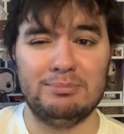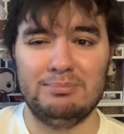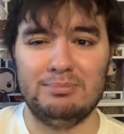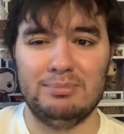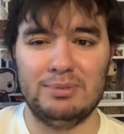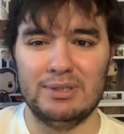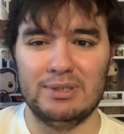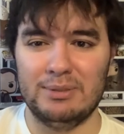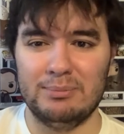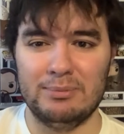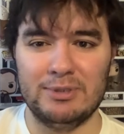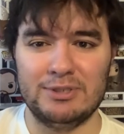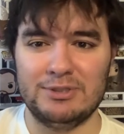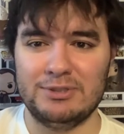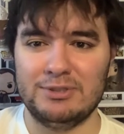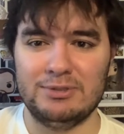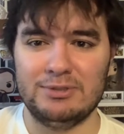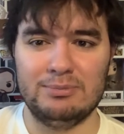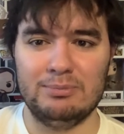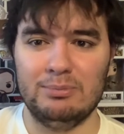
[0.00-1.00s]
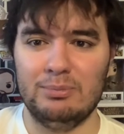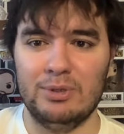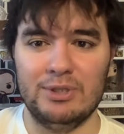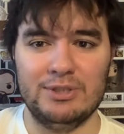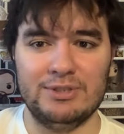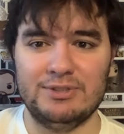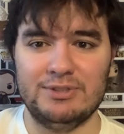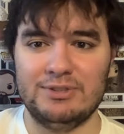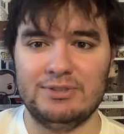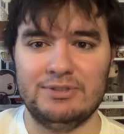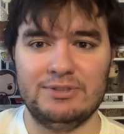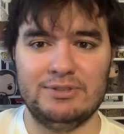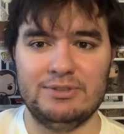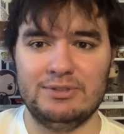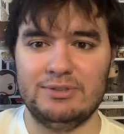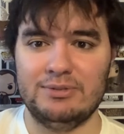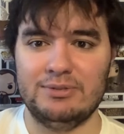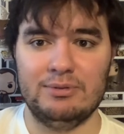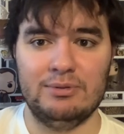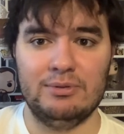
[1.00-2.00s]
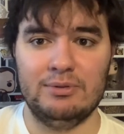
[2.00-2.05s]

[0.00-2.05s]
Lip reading: pretty much once